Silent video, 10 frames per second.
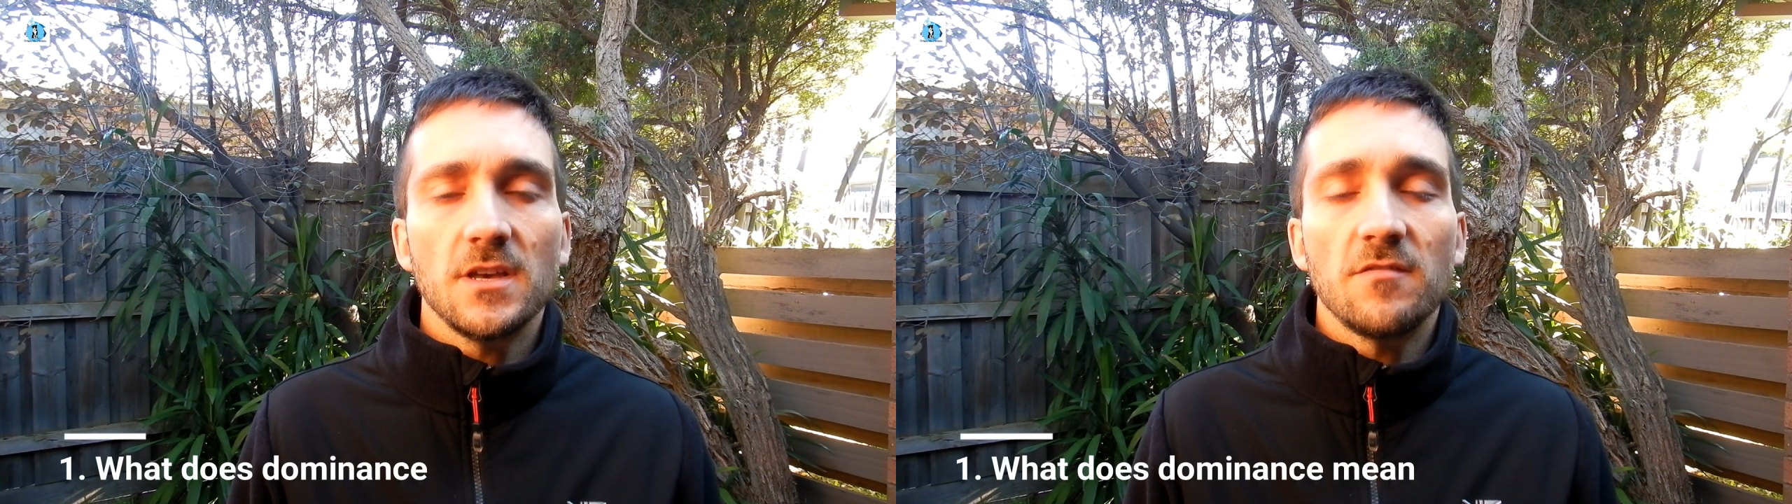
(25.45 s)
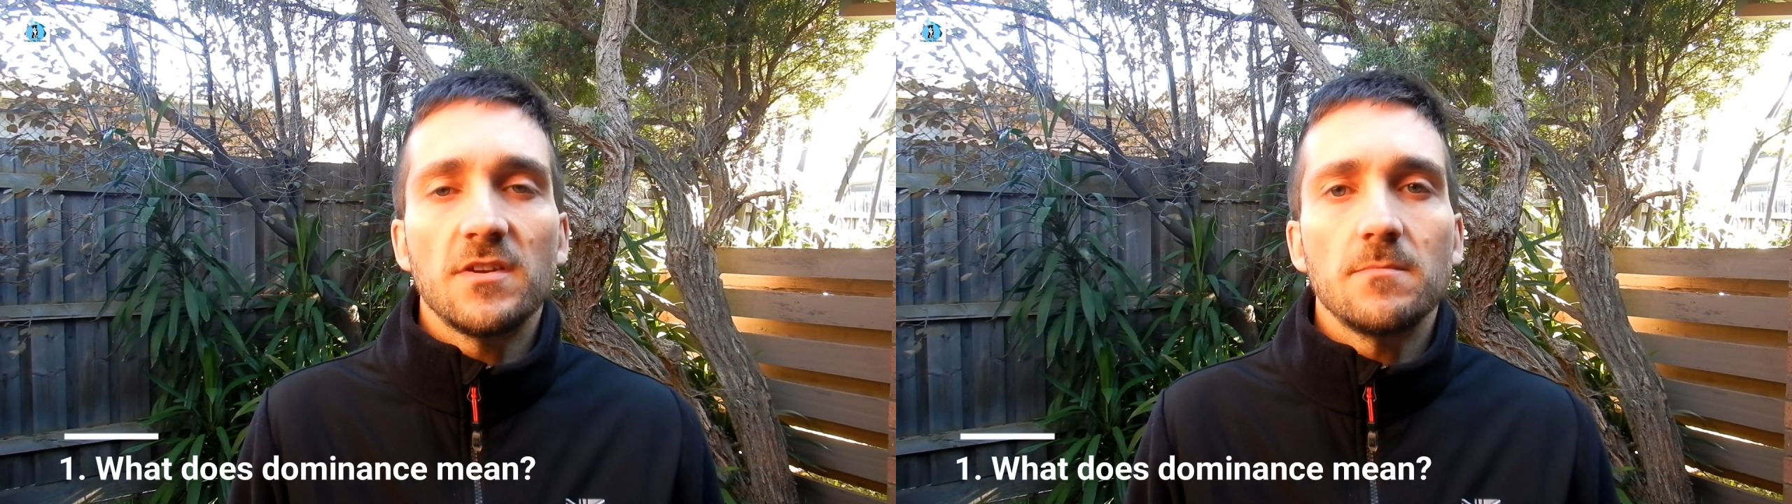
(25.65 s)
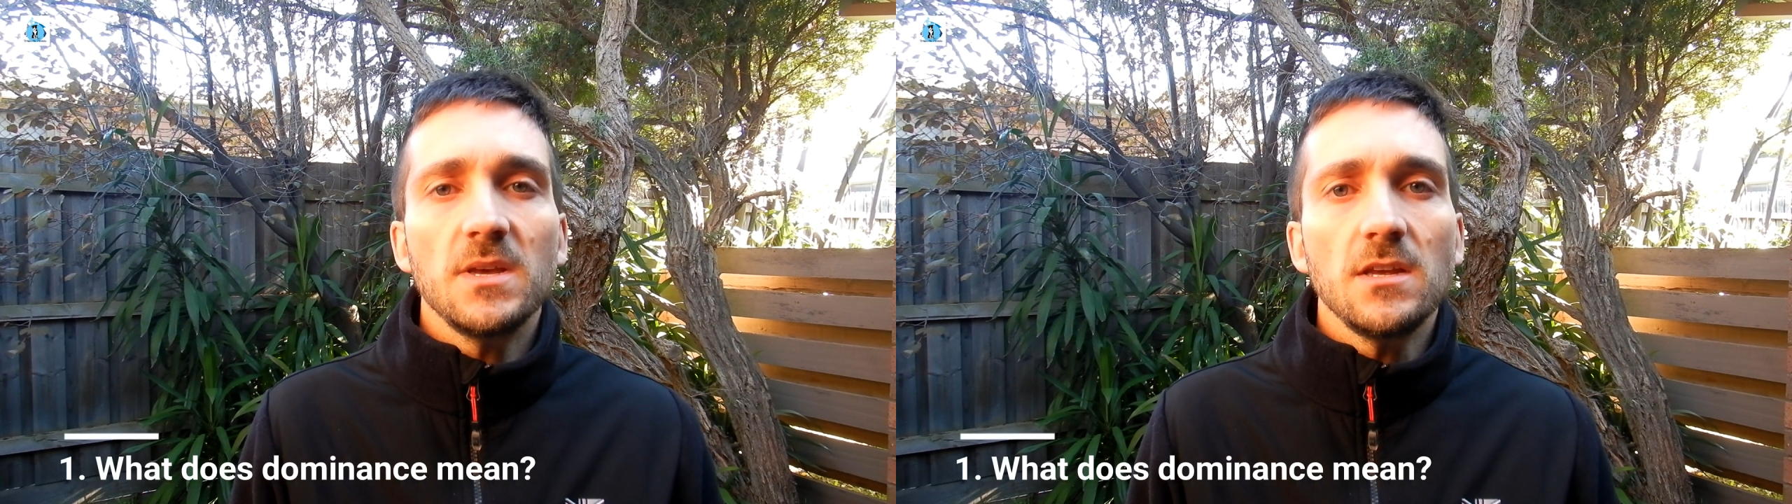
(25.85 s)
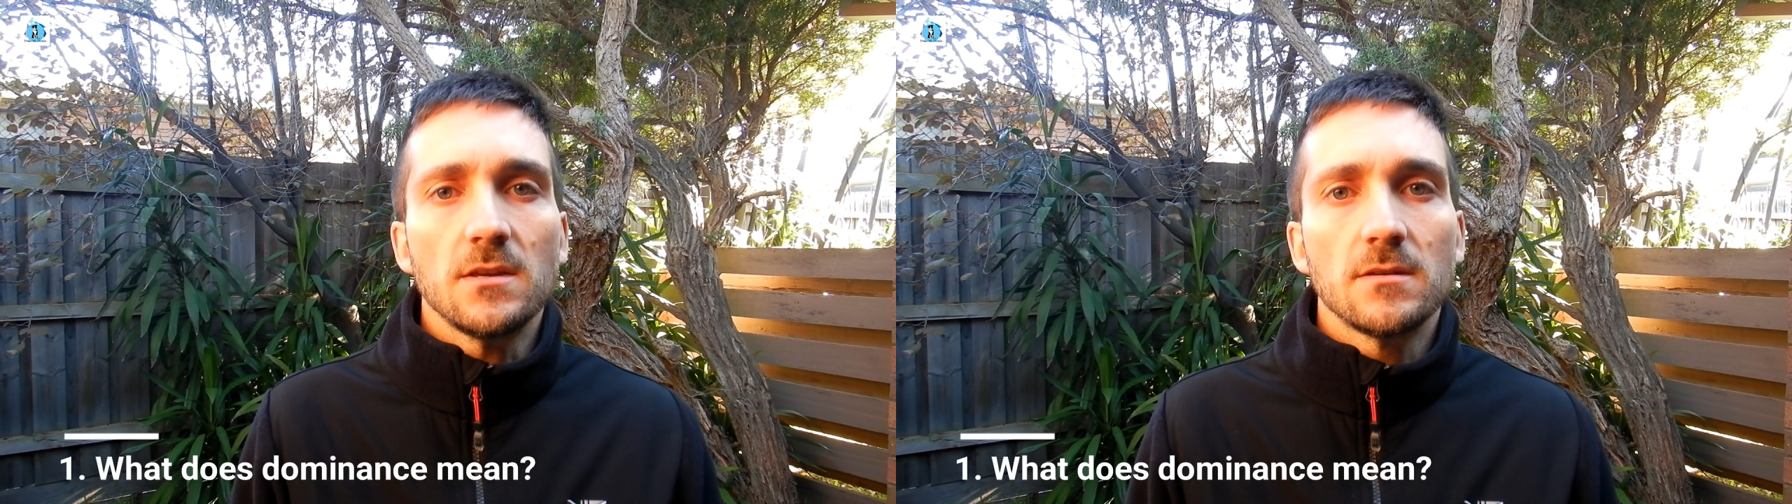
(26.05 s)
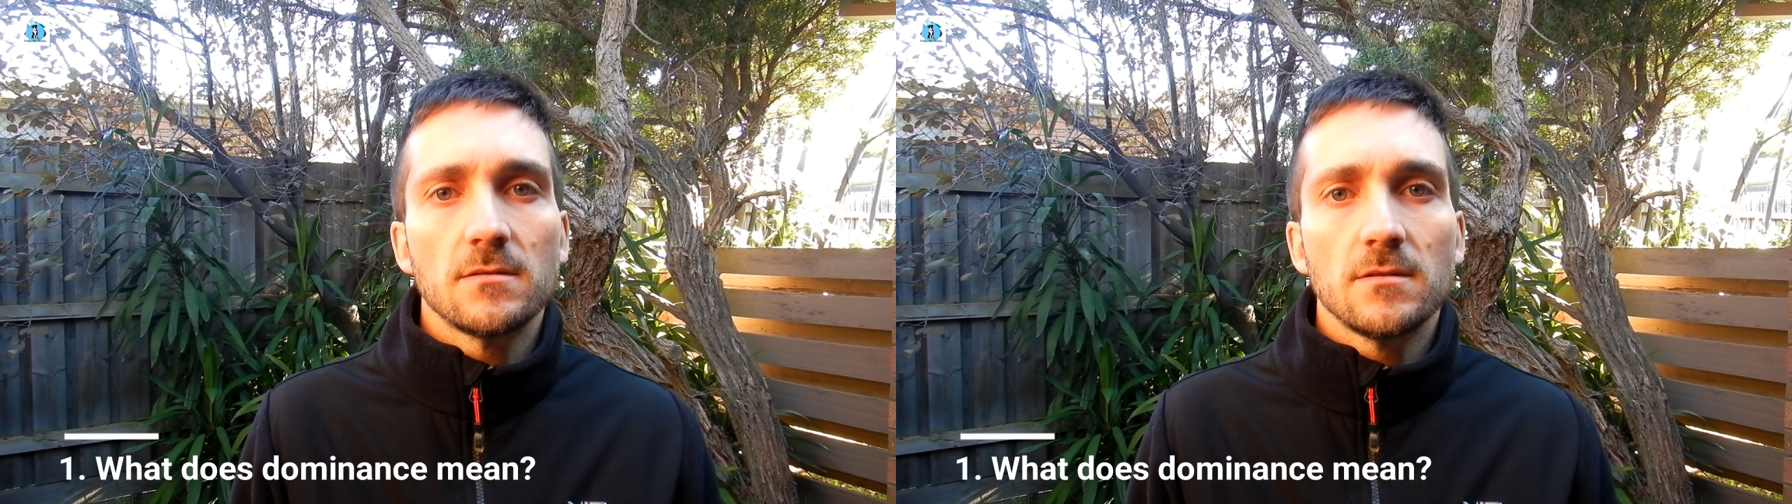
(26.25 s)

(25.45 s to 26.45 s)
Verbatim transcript: even mean?